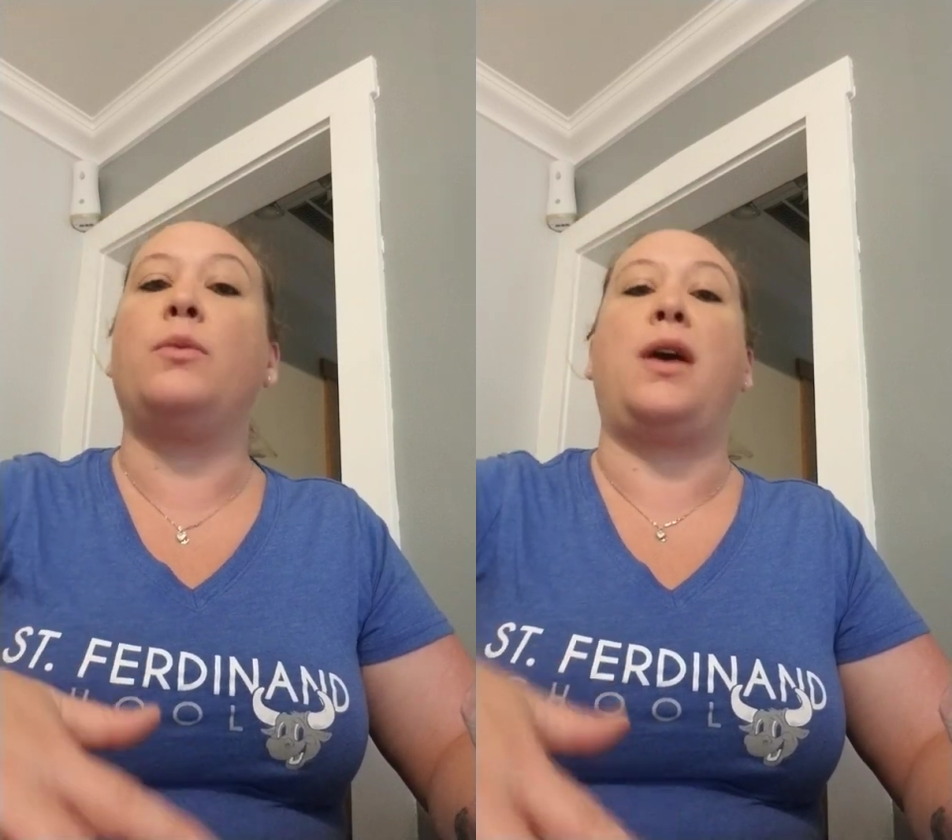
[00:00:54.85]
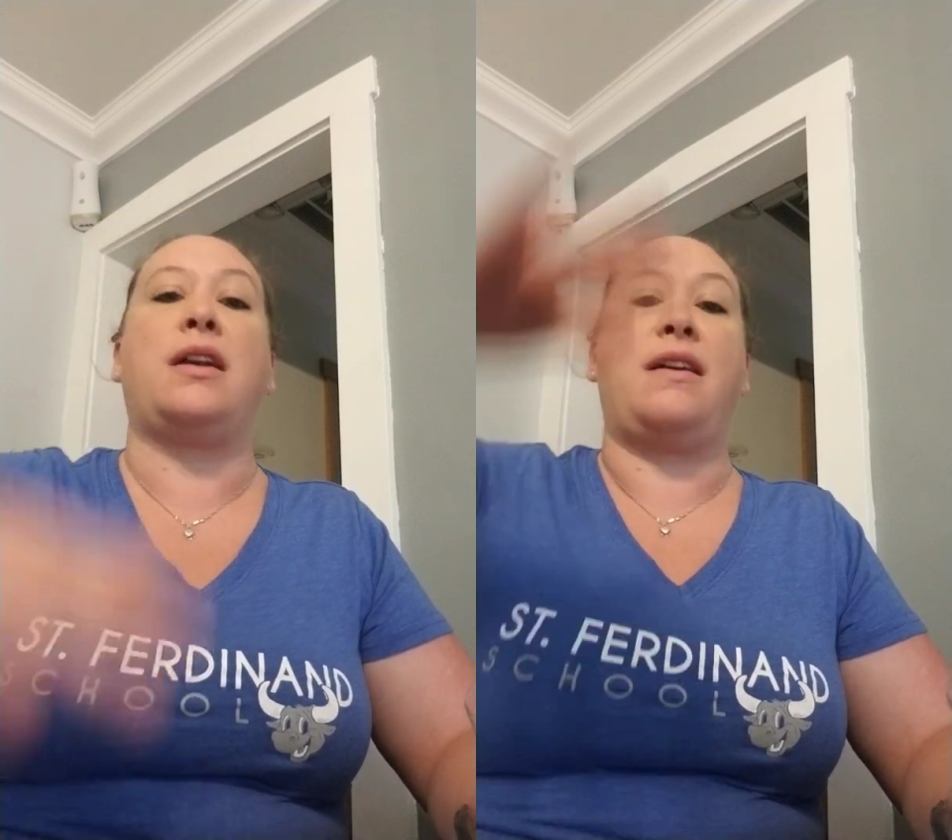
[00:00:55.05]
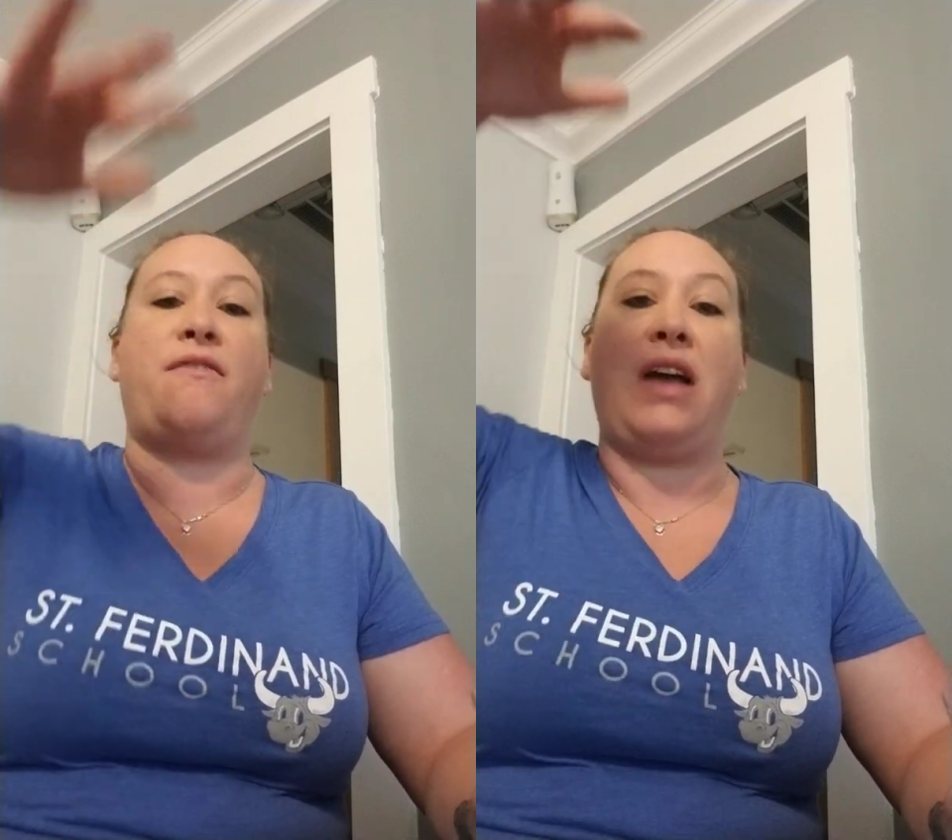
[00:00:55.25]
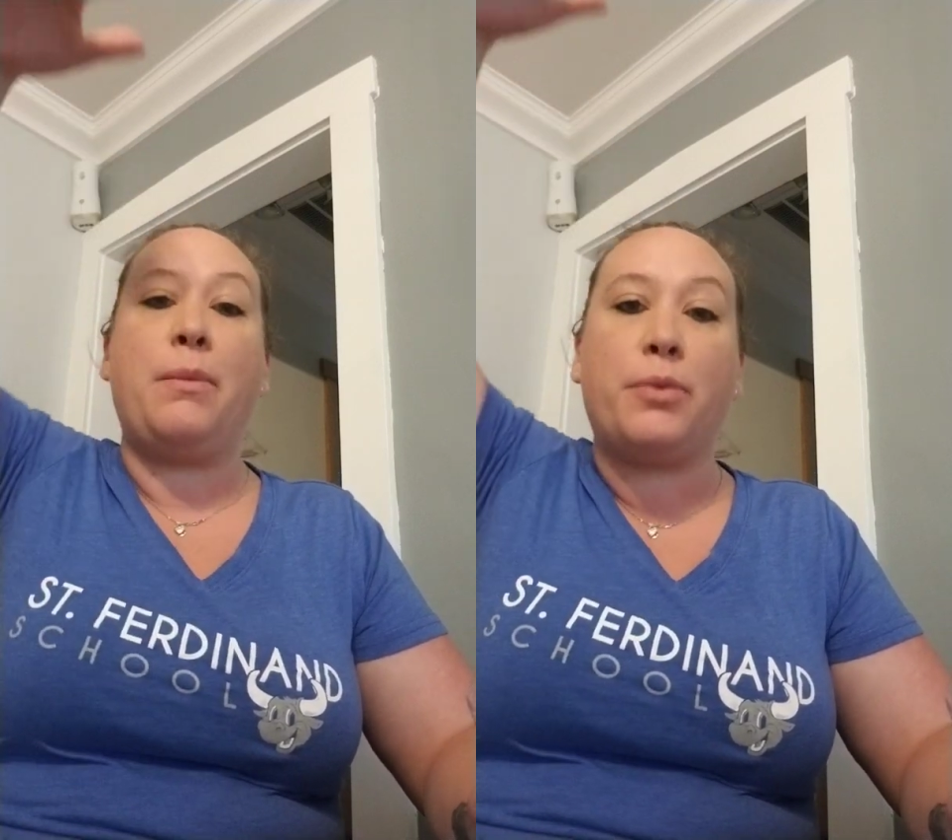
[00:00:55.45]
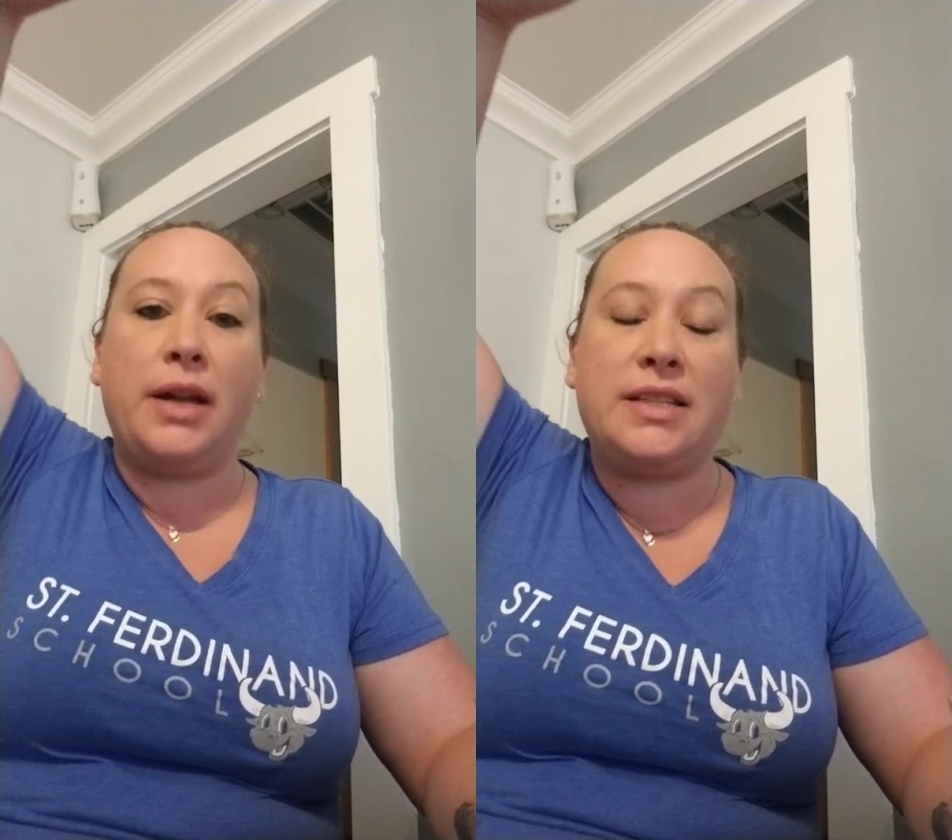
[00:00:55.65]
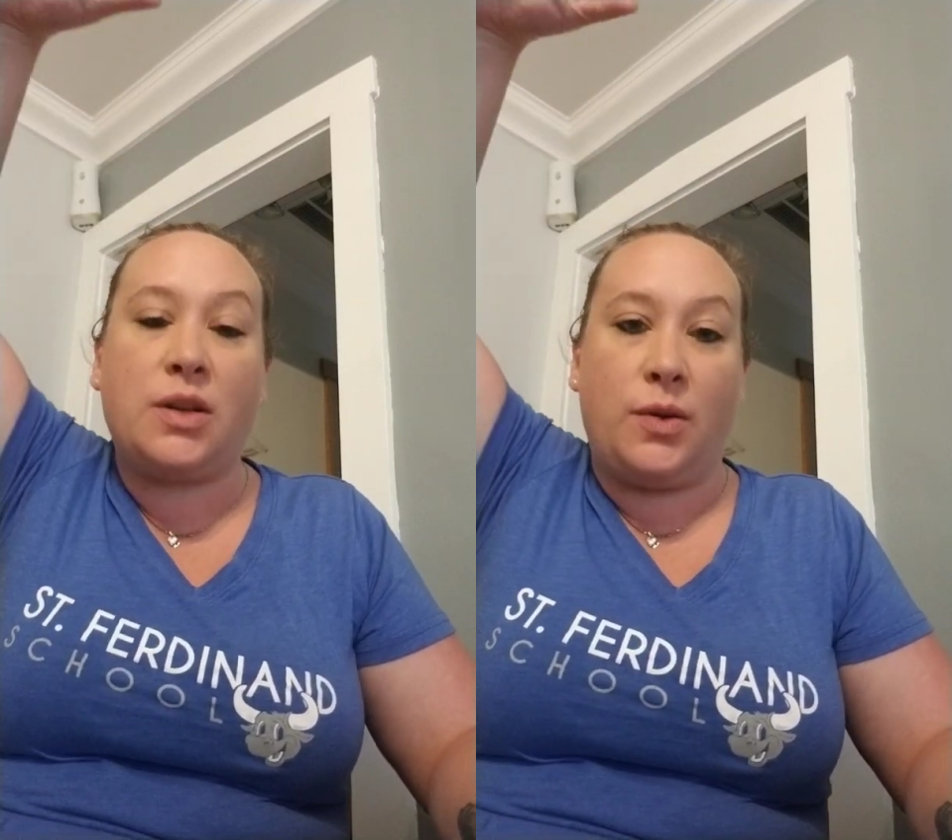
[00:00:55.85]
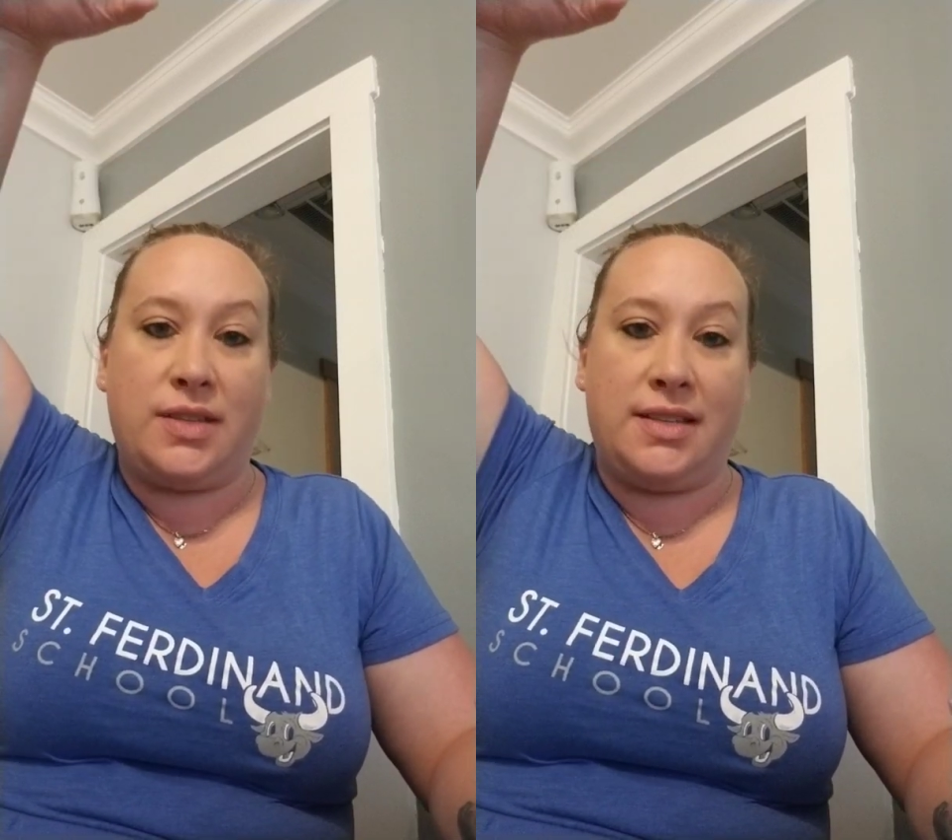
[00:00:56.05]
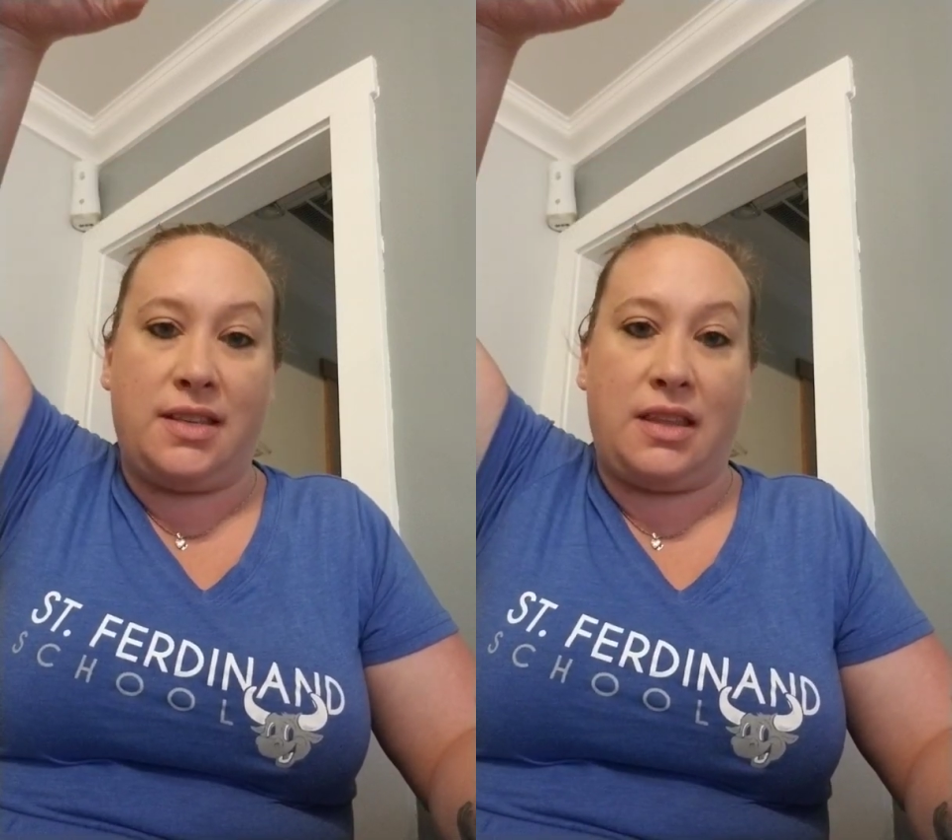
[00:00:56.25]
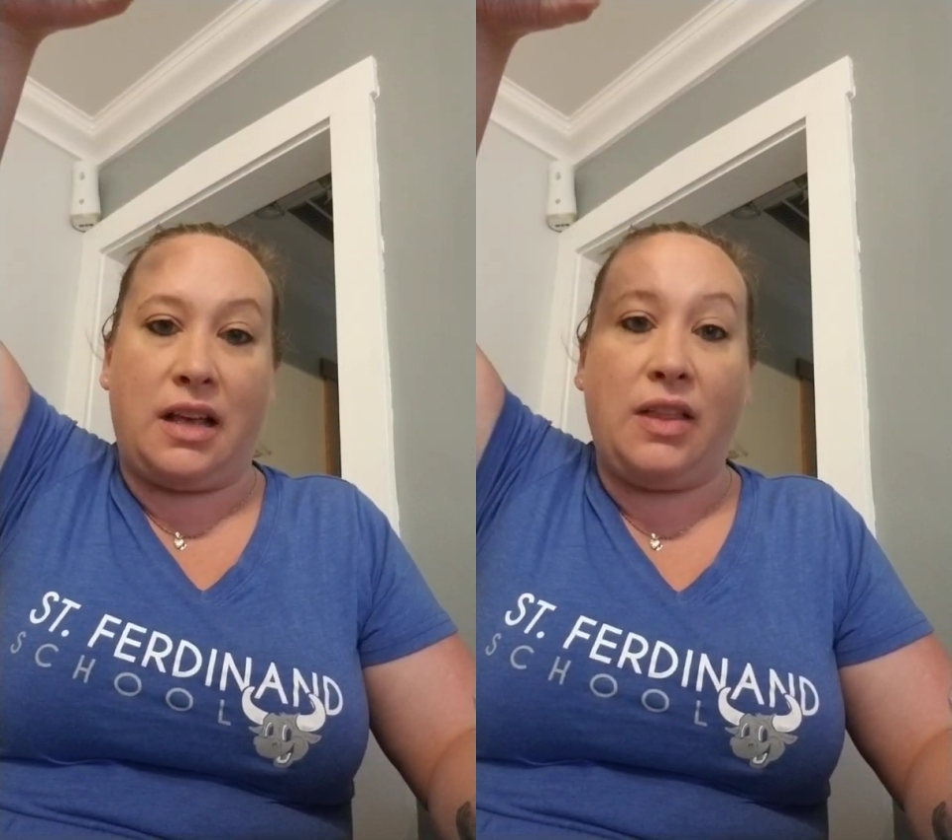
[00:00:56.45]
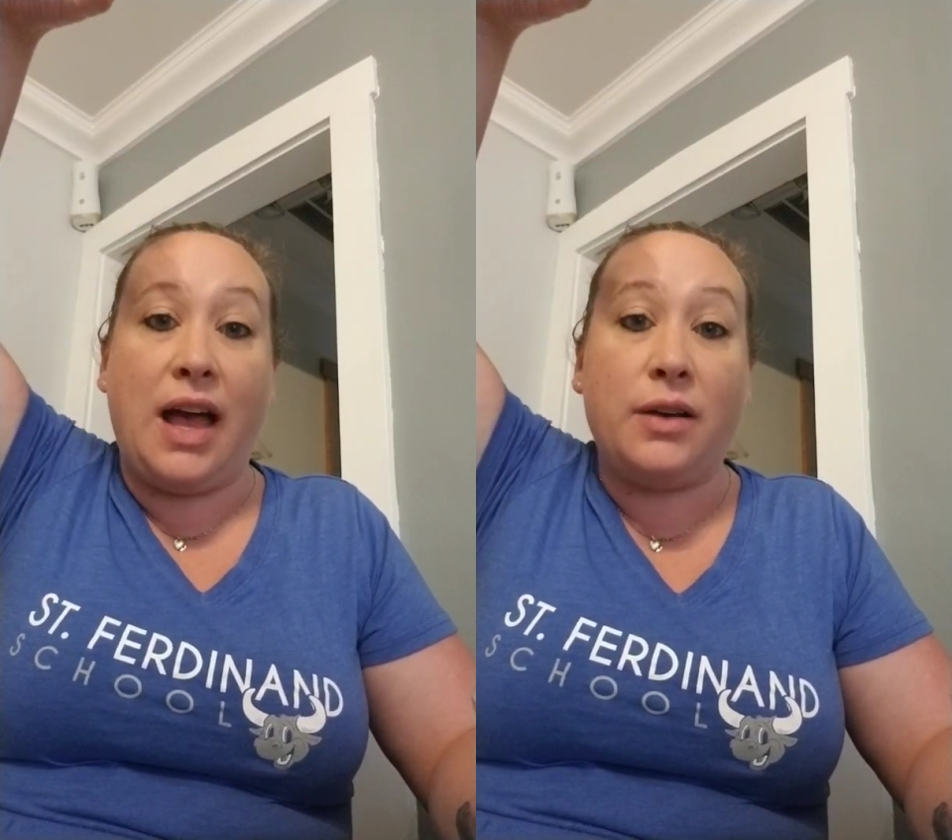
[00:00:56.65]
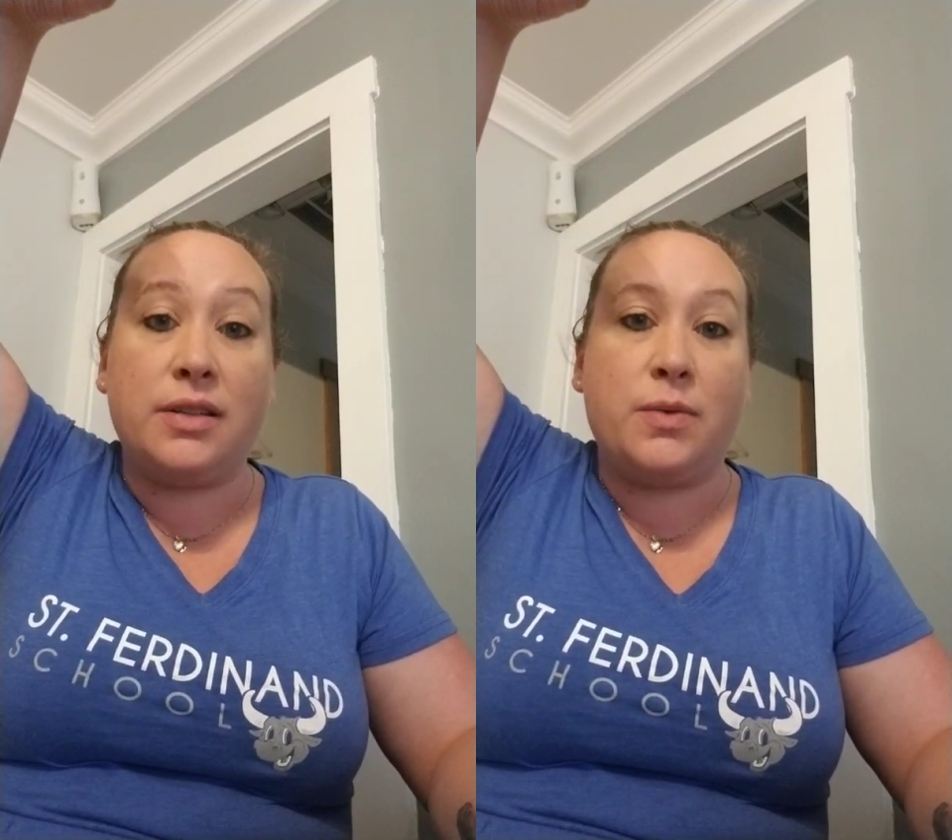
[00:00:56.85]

water evaporates, goes into the clouds.